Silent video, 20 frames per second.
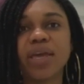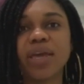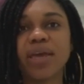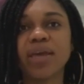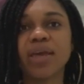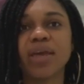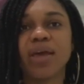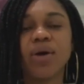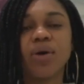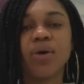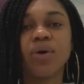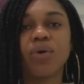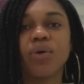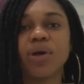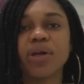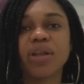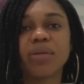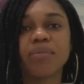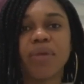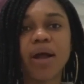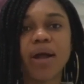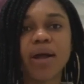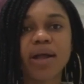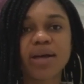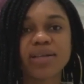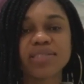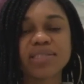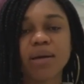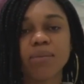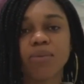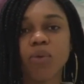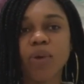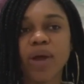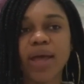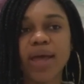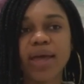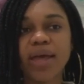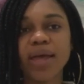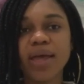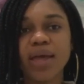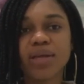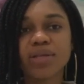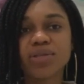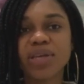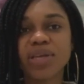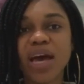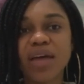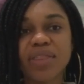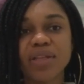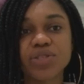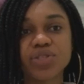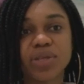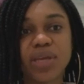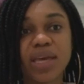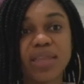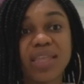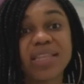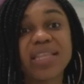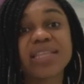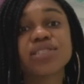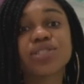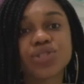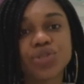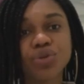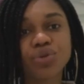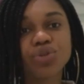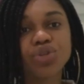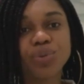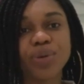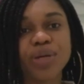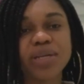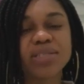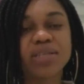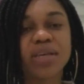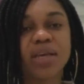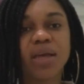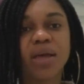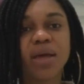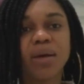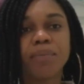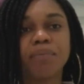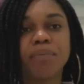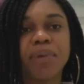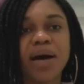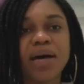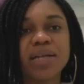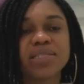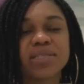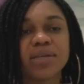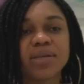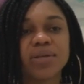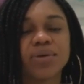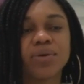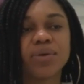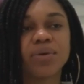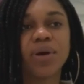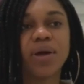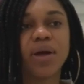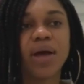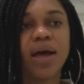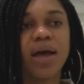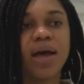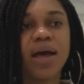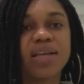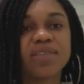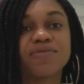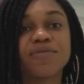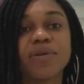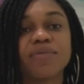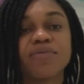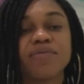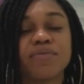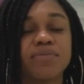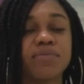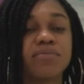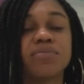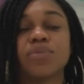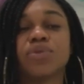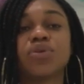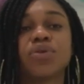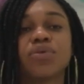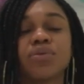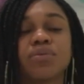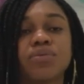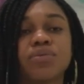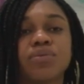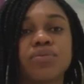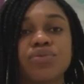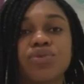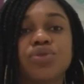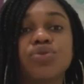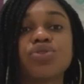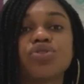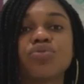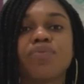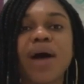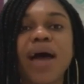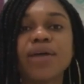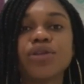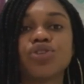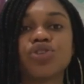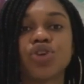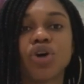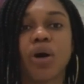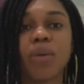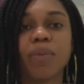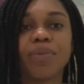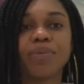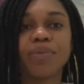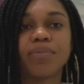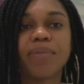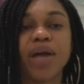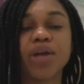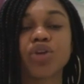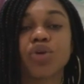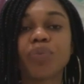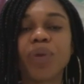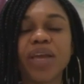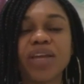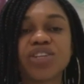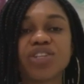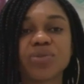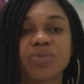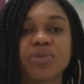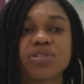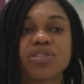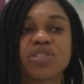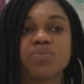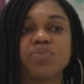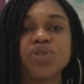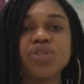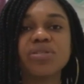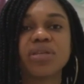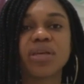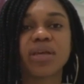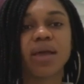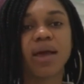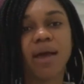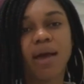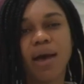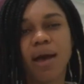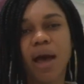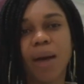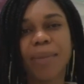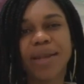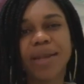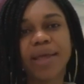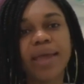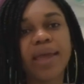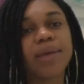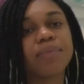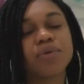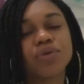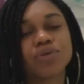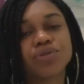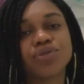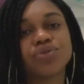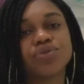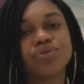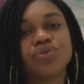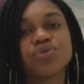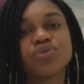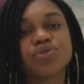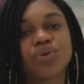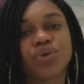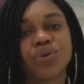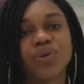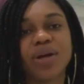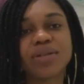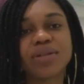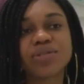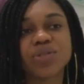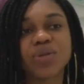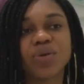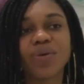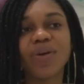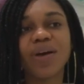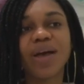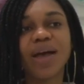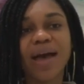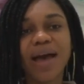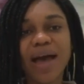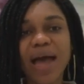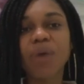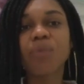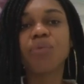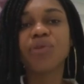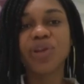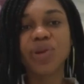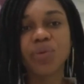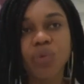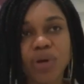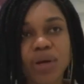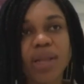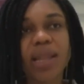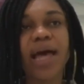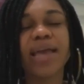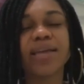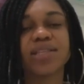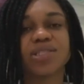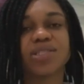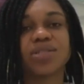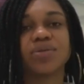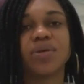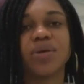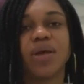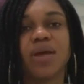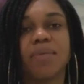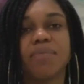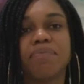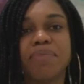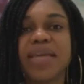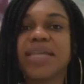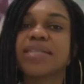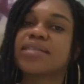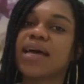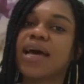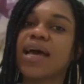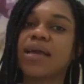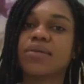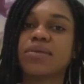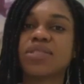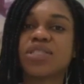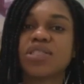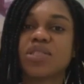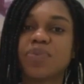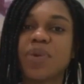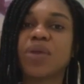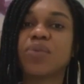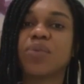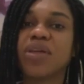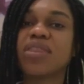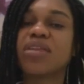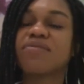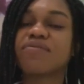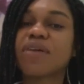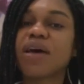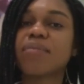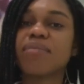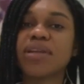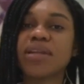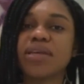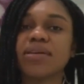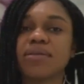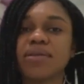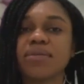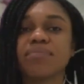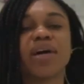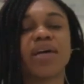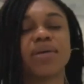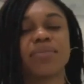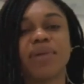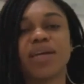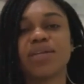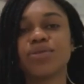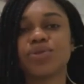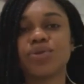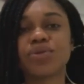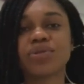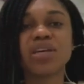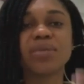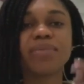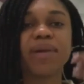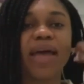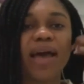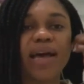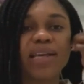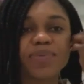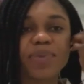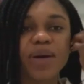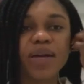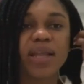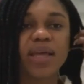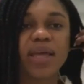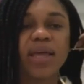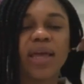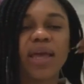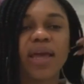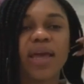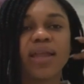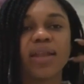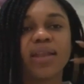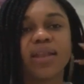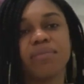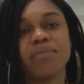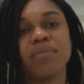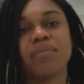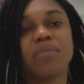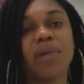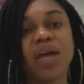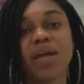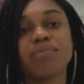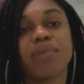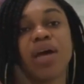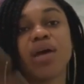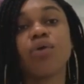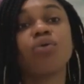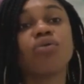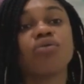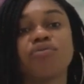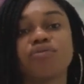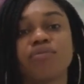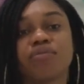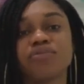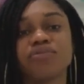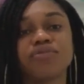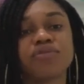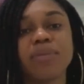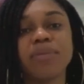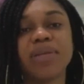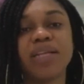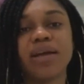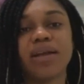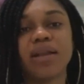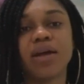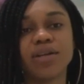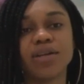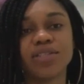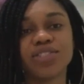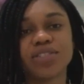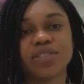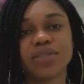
UK or in America somewhere, gathered together. They still do it, but you know, as you know, due to my job, my occupation, which is music, I'm unable to do so. And so I really would like to make time to spend with the family, my, my daughter, my husband, and my, my whole family at large.